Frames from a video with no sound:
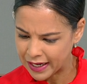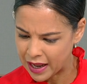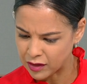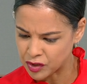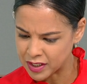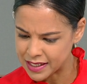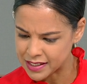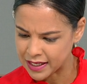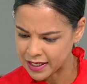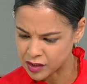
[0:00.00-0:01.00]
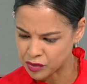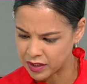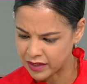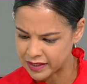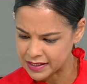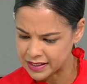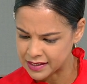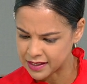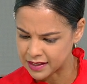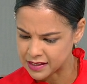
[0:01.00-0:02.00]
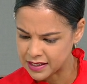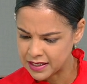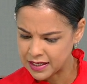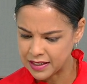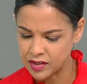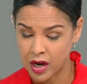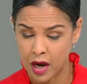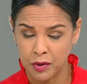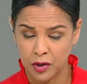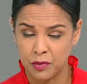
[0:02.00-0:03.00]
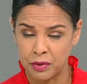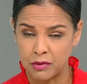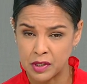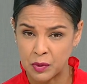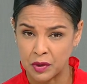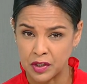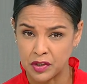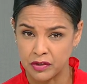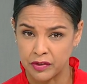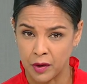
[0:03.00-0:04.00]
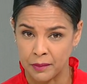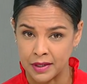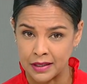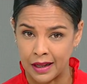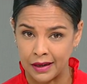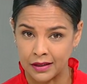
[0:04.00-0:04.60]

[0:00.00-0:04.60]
our genetic history give us insight into how we could be responding to phenomena like